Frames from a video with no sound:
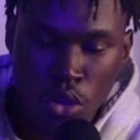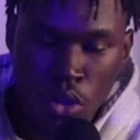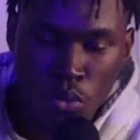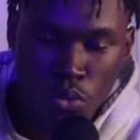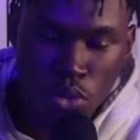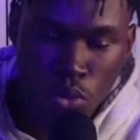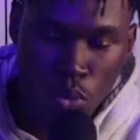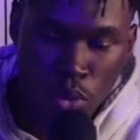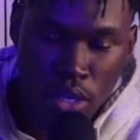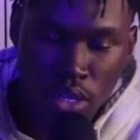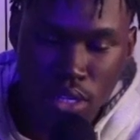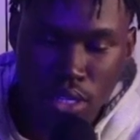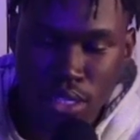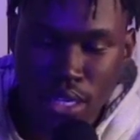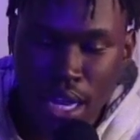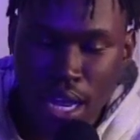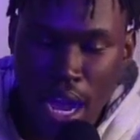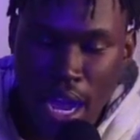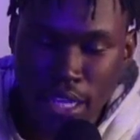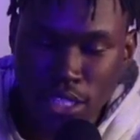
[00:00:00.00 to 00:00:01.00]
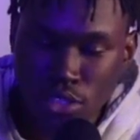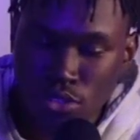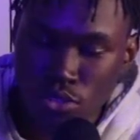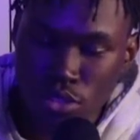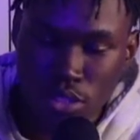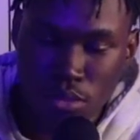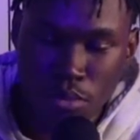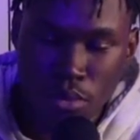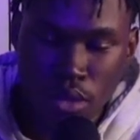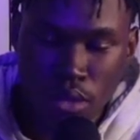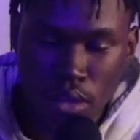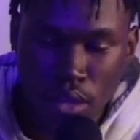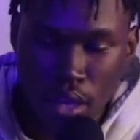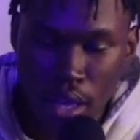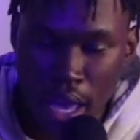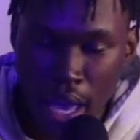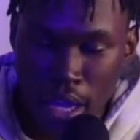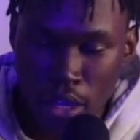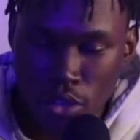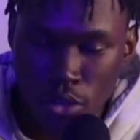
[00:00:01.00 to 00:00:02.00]
We went and got ice cream
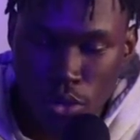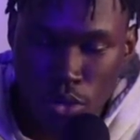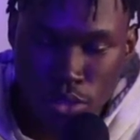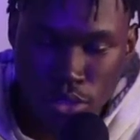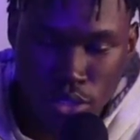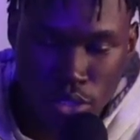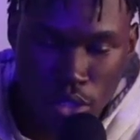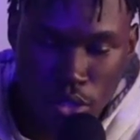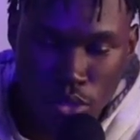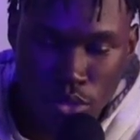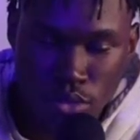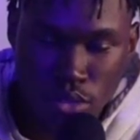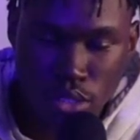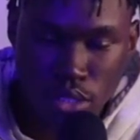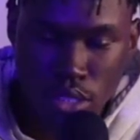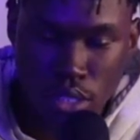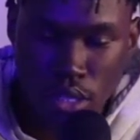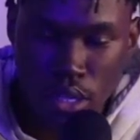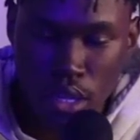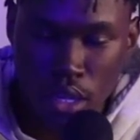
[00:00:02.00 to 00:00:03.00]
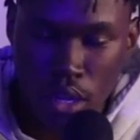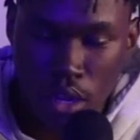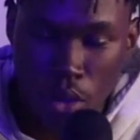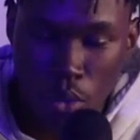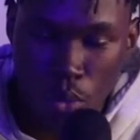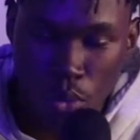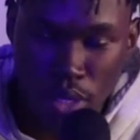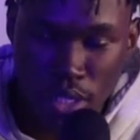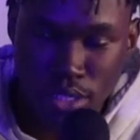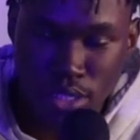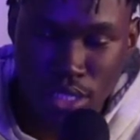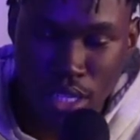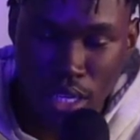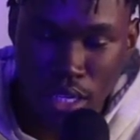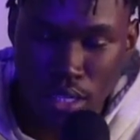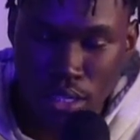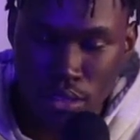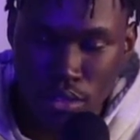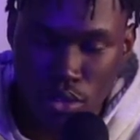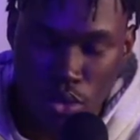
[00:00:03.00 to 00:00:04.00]
at Cold Stones a
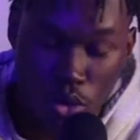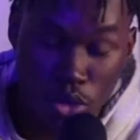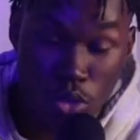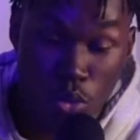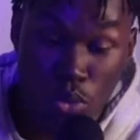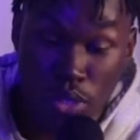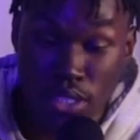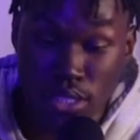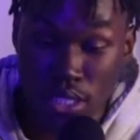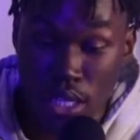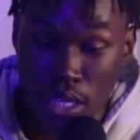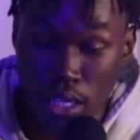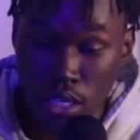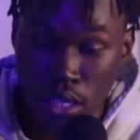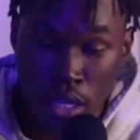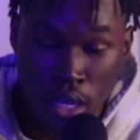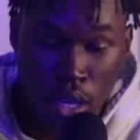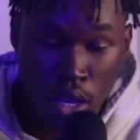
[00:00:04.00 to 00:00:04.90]
Wednesday, on a Wednesday.